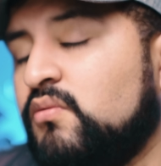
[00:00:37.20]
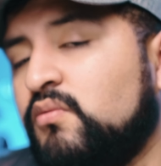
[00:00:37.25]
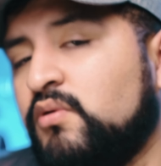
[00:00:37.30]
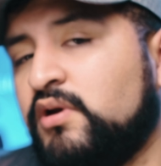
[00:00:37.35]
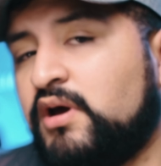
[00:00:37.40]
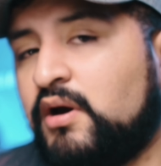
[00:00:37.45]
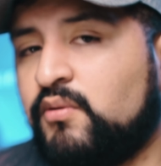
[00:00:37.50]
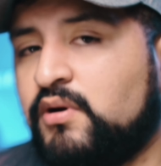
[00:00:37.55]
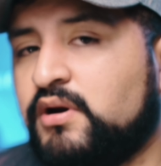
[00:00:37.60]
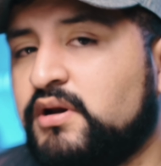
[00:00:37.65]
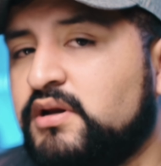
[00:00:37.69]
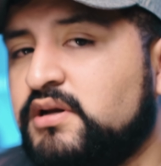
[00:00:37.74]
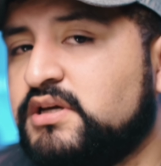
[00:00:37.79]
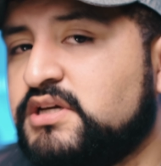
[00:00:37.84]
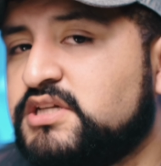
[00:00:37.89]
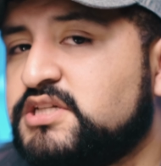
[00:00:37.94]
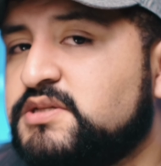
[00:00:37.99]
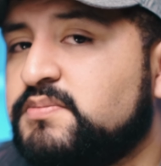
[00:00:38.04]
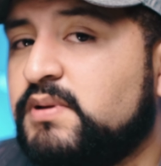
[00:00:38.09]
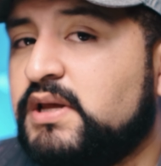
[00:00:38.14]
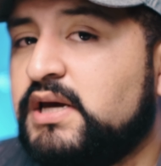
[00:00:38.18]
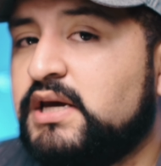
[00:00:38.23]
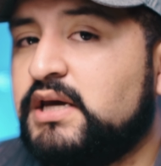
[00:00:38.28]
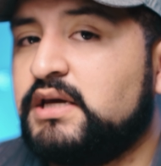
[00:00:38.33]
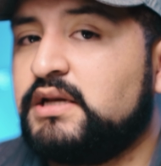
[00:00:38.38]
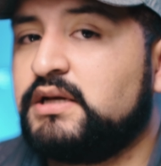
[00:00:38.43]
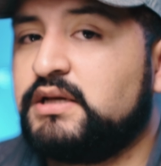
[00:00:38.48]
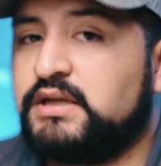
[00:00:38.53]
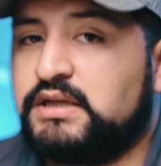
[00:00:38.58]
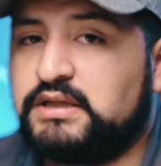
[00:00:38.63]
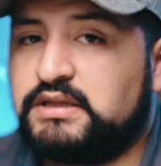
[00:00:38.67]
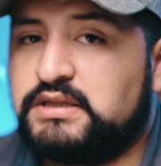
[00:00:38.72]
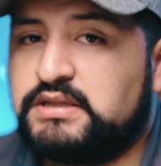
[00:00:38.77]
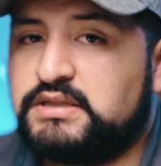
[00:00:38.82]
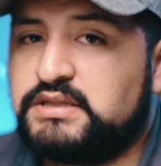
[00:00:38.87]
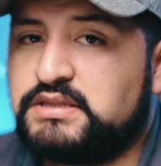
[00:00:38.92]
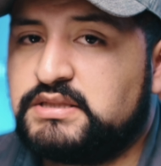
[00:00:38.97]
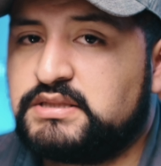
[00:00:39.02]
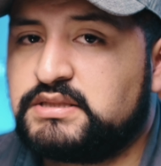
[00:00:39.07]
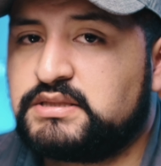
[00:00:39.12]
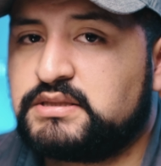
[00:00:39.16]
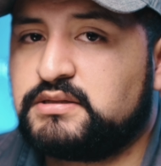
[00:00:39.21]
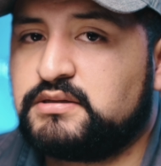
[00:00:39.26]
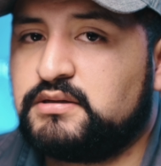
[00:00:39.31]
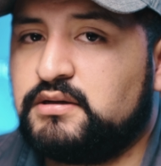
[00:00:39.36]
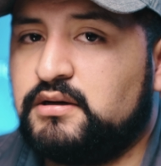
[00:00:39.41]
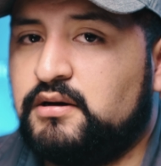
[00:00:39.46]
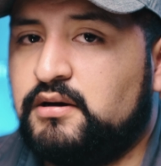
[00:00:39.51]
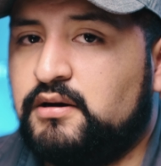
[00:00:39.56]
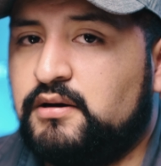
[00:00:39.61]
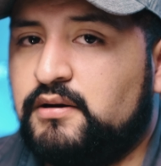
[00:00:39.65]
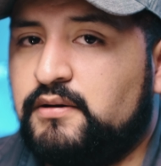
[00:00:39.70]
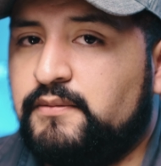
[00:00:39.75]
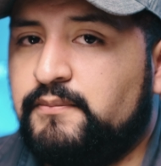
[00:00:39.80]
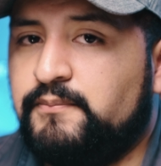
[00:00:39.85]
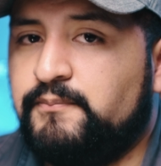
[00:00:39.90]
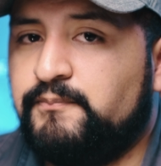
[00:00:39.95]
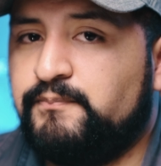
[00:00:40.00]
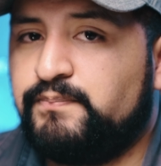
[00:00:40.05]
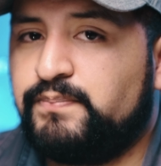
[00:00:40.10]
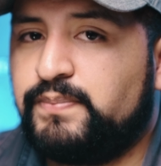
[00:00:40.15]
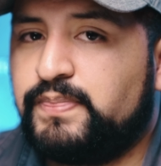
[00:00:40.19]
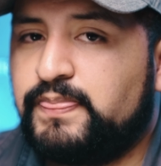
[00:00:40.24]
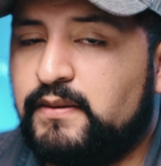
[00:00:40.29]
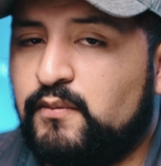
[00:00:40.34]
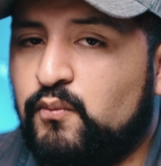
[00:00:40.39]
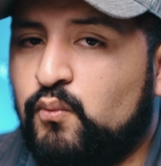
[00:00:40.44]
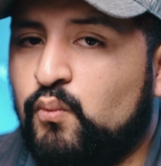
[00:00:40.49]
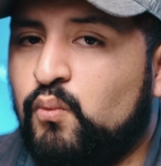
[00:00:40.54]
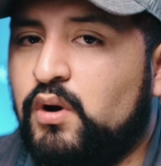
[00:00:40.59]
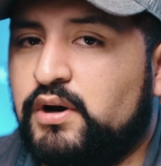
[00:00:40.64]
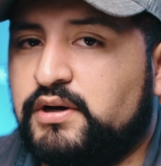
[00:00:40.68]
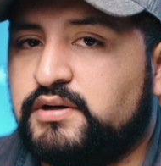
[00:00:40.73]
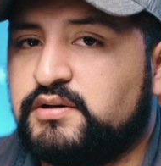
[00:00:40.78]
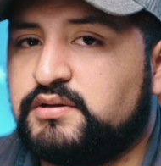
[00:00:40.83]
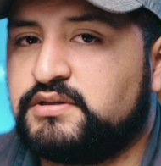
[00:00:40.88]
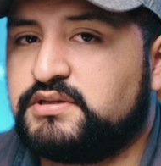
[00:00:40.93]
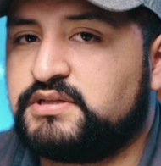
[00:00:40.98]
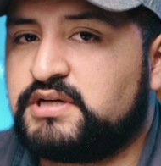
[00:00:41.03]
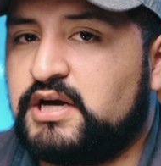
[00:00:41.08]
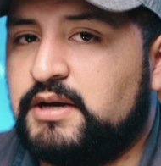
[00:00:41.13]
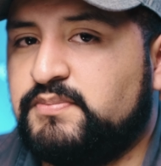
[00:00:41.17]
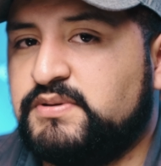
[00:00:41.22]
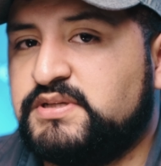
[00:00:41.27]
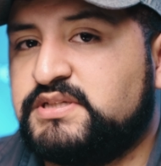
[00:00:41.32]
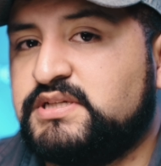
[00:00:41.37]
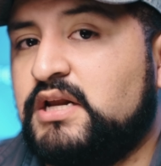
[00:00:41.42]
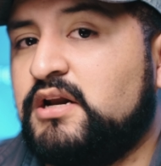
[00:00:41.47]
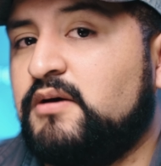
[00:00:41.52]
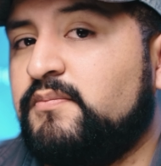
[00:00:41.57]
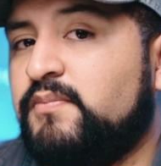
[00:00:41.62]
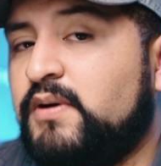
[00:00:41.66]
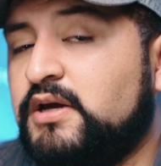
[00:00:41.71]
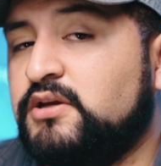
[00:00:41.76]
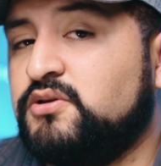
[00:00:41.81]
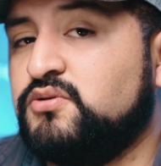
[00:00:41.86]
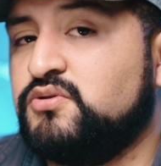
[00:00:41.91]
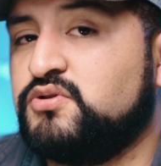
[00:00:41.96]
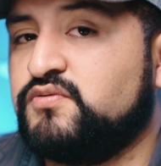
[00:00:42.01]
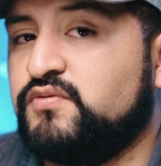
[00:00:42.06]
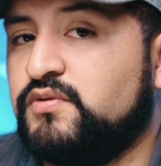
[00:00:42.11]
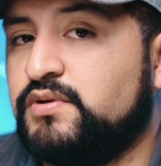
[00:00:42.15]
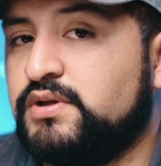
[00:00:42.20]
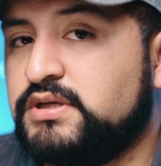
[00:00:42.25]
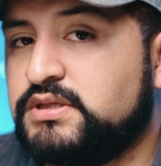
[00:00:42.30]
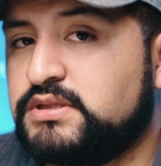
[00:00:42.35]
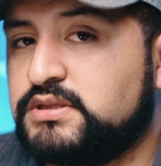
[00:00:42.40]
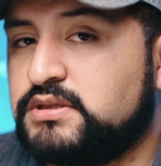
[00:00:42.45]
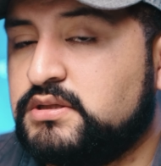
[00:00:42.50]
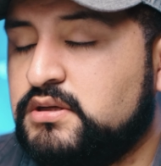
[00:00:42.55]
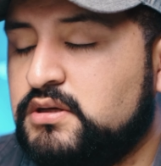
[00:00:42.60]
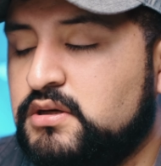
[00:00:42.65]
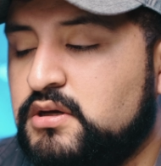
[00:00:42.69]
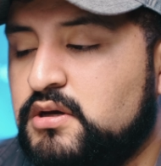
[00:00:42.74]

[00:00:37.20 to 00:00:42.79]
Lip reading: what I wanted to explain is what type of setup I use for this.